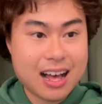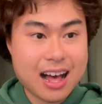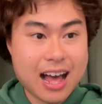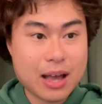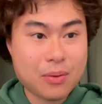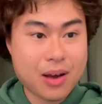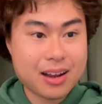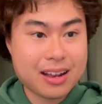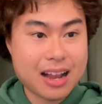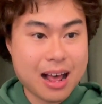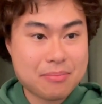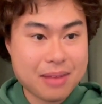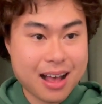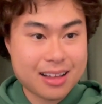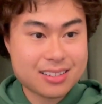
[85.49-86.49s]
I wanted
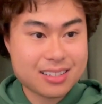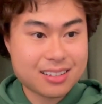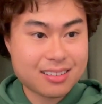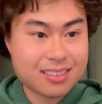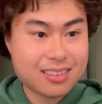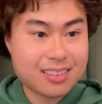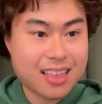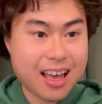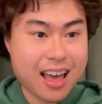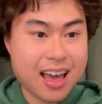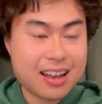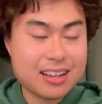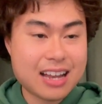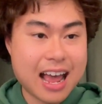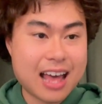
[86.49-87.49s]
a mask
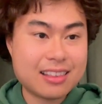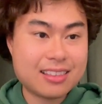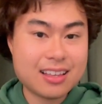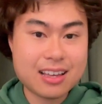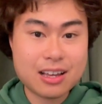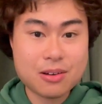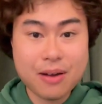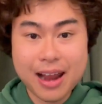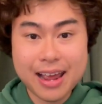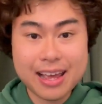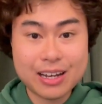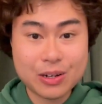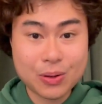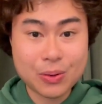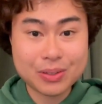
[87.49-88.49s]
that had the gray
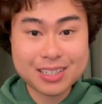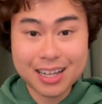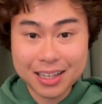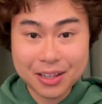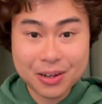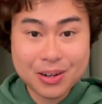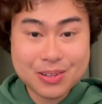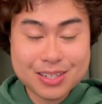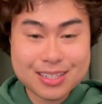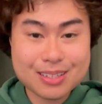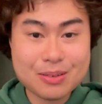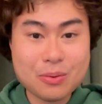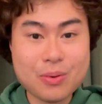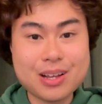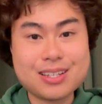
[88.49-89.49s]
and gold colors,
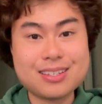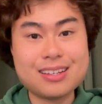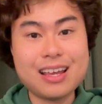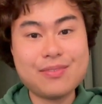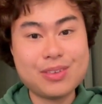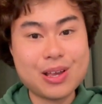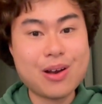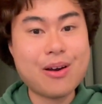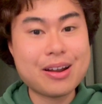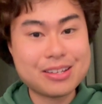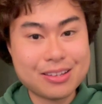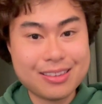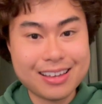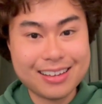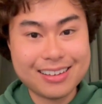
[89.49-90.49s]
which if you go
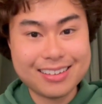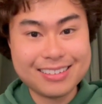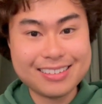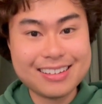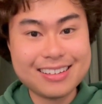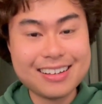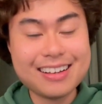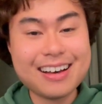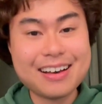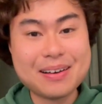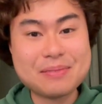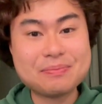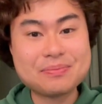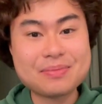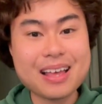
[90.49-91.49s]
into the
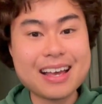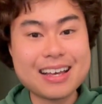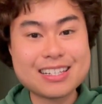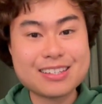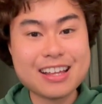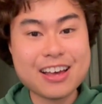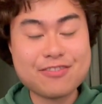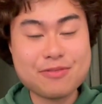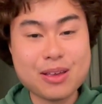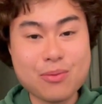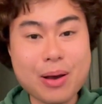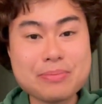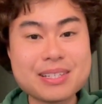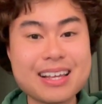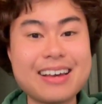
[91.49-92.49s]
ISFP
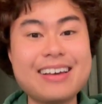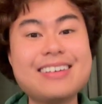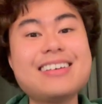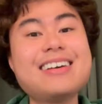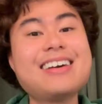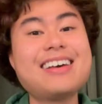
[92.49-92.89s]
website,